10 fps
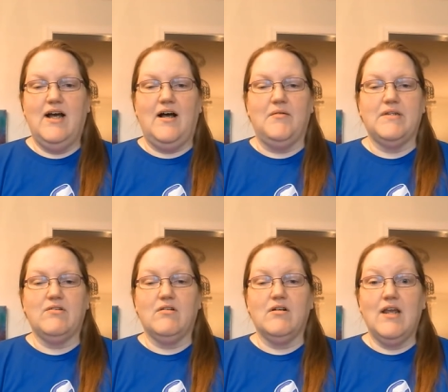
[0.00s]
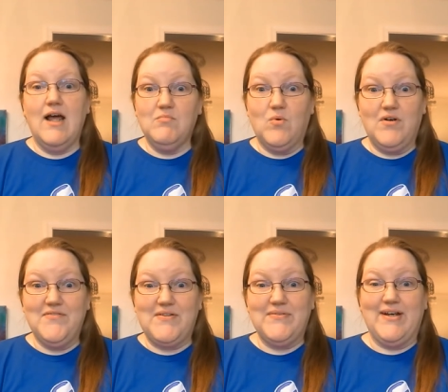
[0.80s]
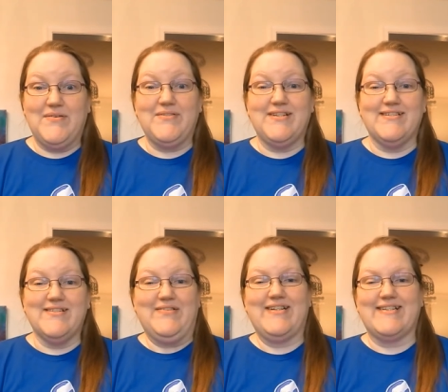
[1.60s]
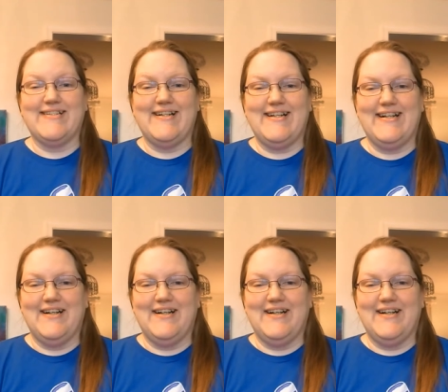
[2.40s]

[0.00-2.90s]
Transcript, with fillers: Um, there are a lot more of you now, which is so exciting.